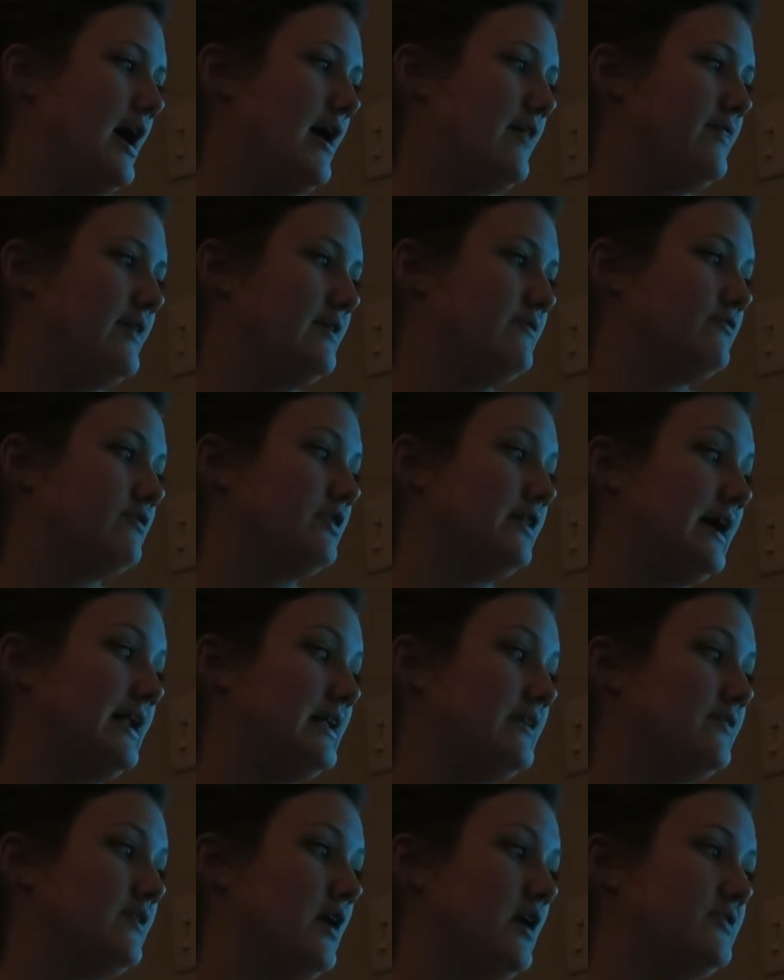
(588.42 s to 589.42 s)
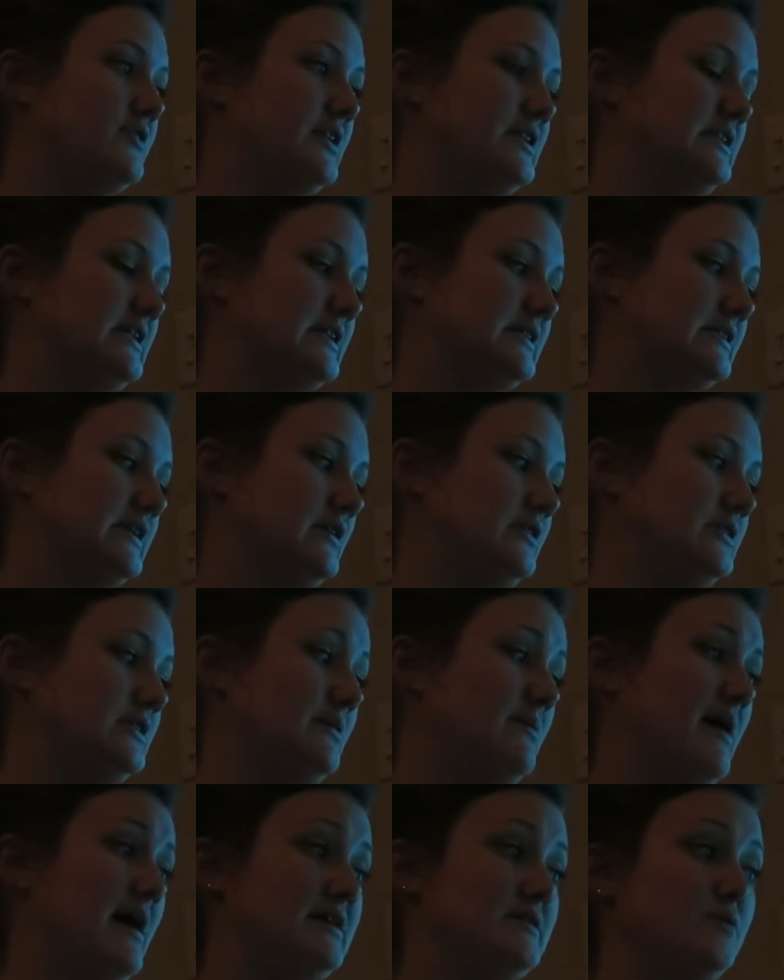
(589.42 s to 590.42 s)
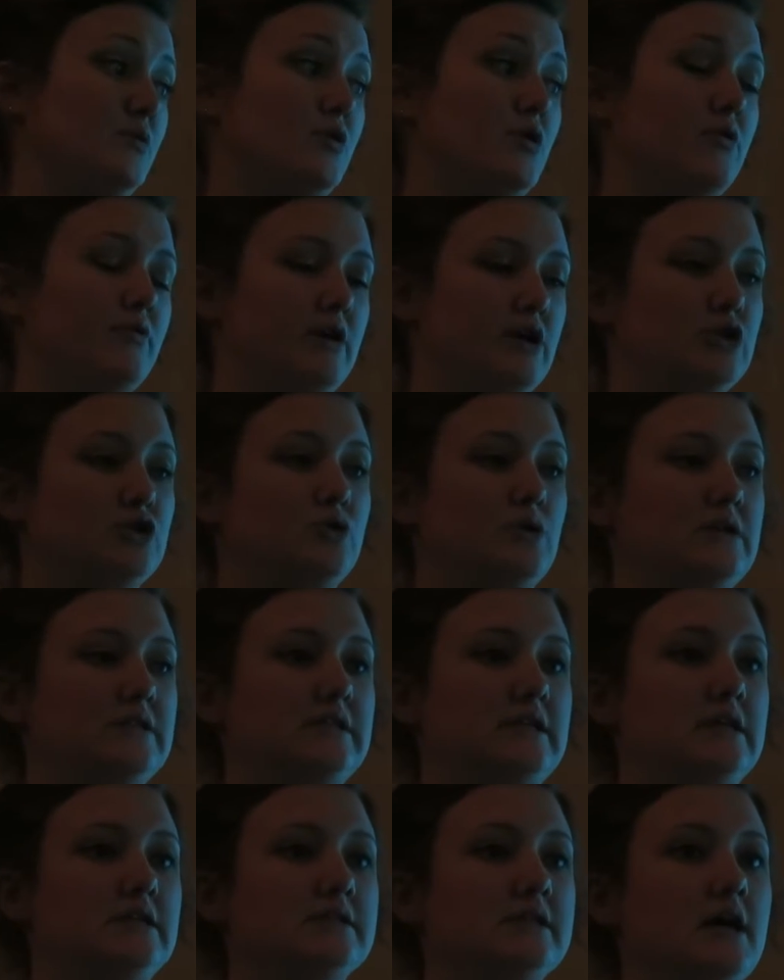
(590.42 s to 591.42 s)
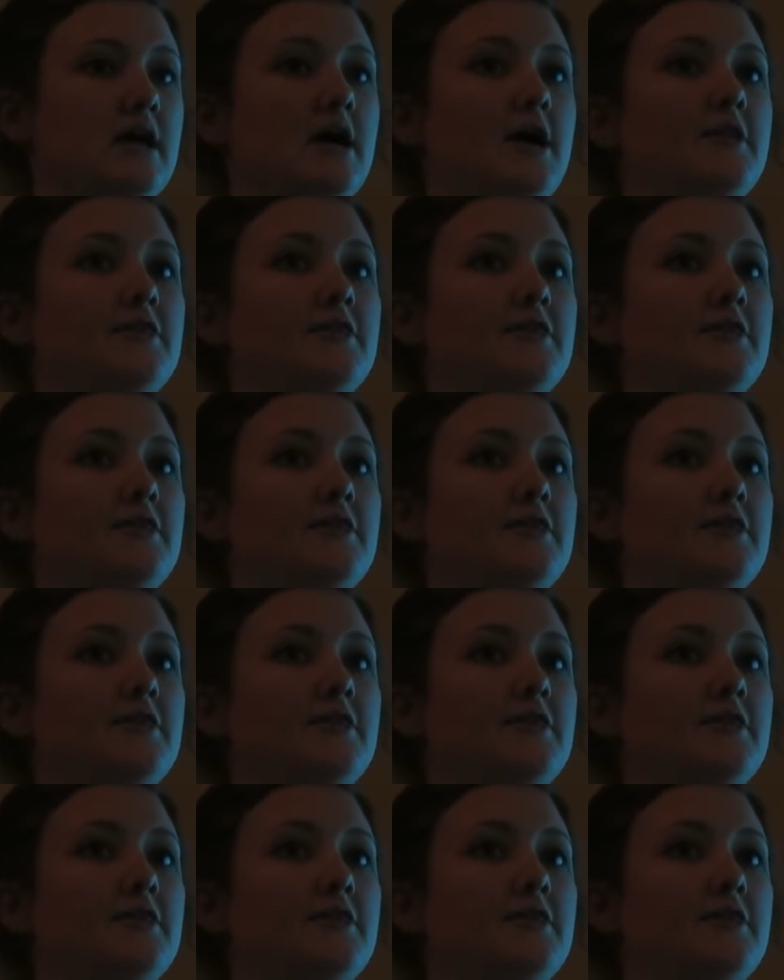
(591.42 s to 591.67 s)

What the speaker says: And then relating the authentic skills to possible career choices.